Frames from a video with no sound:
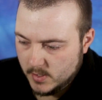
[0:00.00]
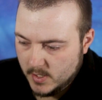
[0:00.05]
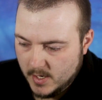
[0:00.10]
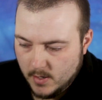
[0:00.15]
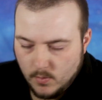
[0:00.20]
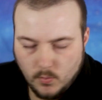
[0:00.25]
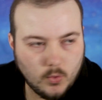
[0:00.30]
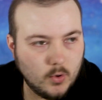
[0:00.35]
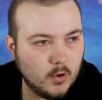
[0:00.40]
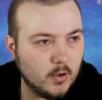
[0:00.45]

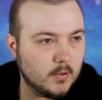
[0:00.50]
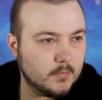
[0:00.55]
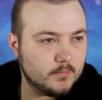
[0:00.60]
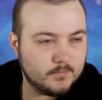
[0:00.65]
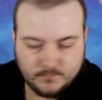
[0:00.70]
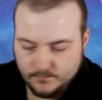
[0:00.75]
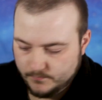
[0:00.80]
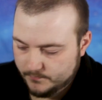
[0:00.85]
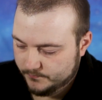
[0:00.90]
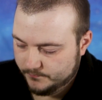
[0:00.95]
Now what?
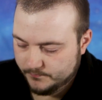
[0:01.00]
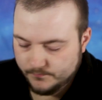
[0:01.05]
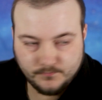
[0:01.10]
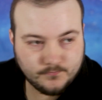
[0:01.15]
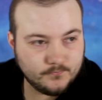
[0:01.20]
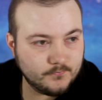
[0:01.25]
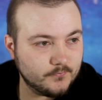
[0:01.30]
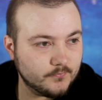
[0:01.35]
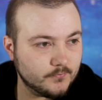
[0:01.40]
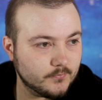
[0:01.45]

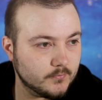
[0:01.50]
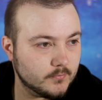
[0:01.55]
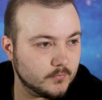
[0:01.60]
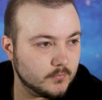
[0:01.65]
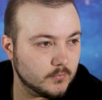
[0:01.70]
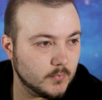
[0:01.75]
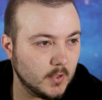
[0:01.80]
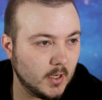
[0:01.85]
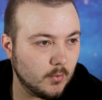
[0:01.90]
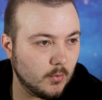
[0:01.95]

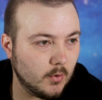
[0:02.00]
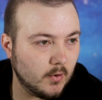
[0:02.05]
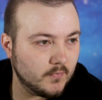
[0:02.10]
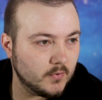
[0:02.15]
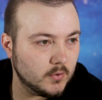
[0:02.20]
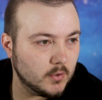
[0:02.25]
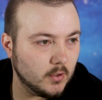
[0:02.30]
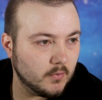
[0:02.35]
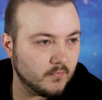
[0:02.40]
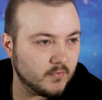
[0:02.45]
Now what have
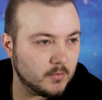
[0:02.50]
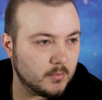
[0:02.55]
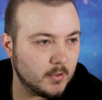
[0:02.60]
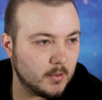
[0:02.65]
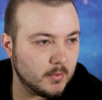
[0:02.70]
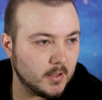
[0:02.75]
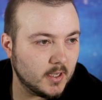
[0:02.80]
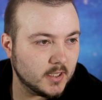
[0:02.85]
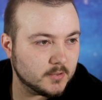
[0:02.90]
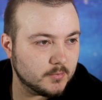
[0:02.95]
you lovely
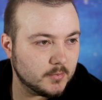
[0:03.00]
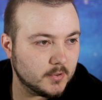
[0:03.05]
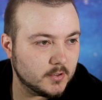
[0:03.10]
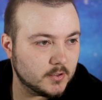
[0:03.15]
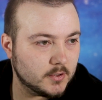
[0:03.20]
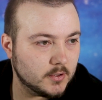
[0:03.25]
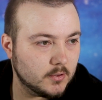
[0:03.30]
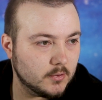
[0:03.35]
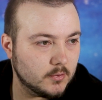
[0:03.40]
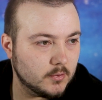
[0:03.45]
people asked me to
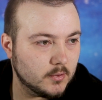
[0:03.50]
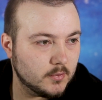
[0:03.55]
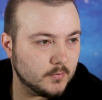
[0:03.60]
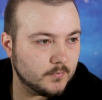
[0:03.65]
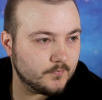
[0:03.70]
do?